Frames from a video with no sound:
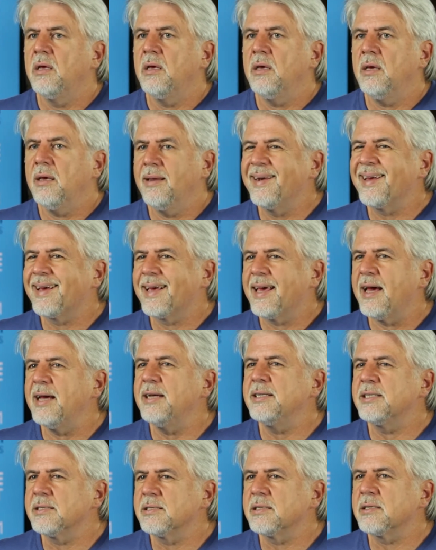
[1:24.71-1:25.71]

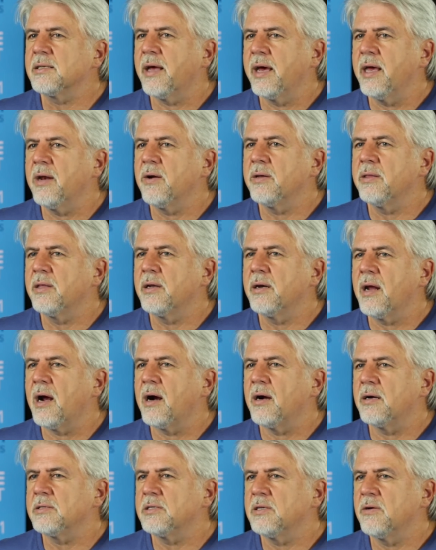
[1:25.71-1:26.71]
Indications later in the
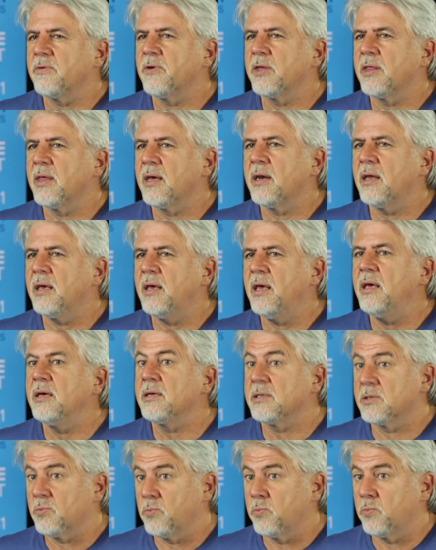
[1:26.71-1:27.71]
narrative are that he
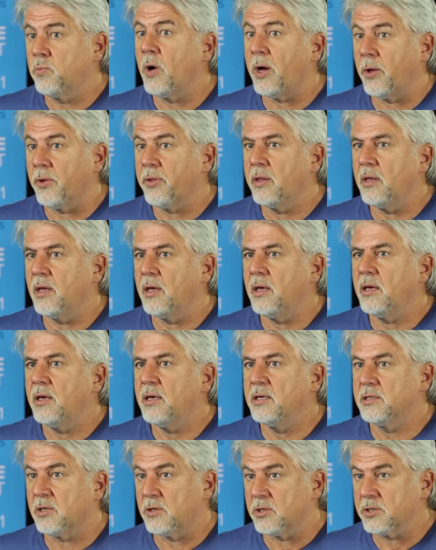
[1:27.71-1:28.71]
is wealthy.
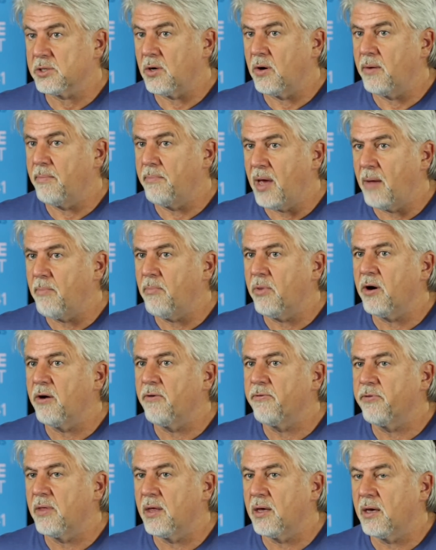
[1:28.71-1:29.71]
He's also a member
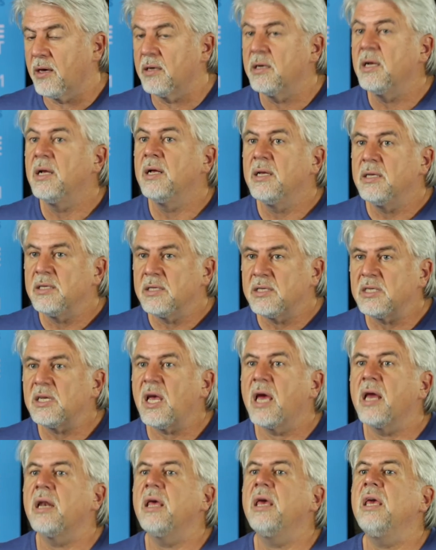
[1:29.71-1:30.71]
of the
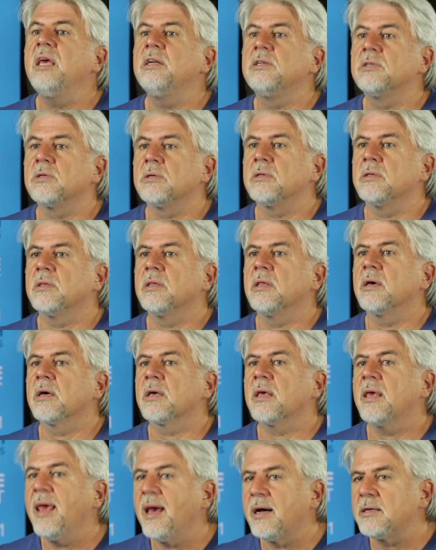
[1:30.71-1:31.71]
Sanhedrin, the
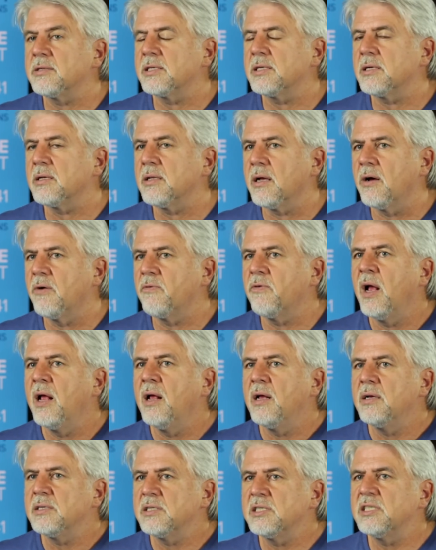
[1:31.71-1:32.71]
council of
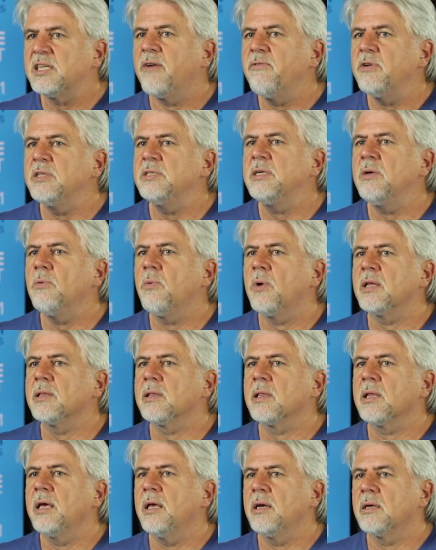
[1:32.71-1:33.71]
71
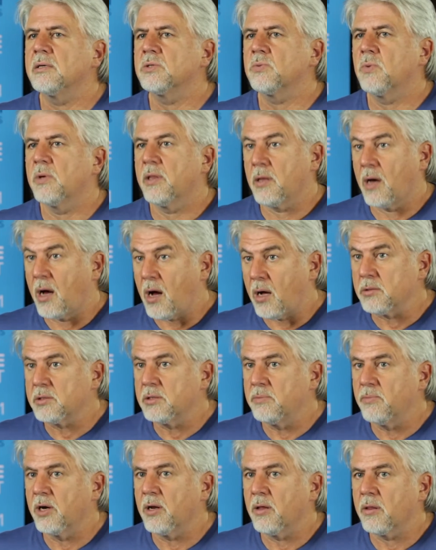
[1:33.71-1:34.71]
leaders with
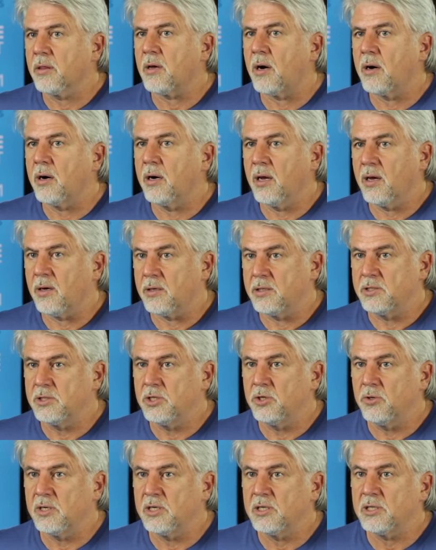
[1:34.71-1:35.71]
ultimate authority on
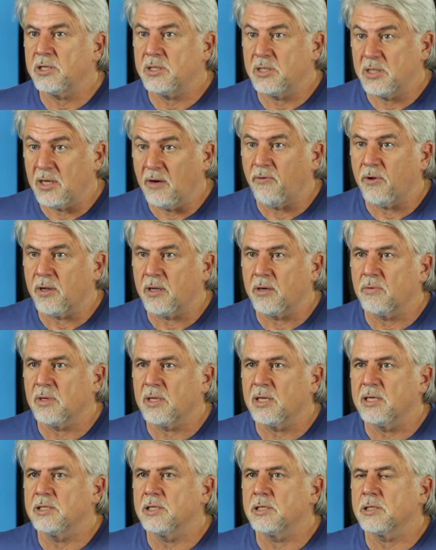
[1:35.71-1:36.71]
Jewish civil and
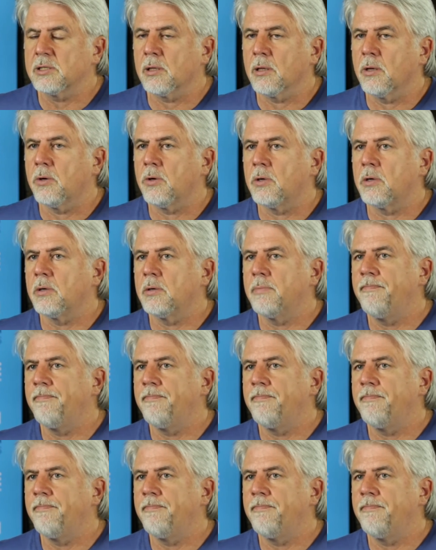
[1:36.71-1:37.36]
religious law.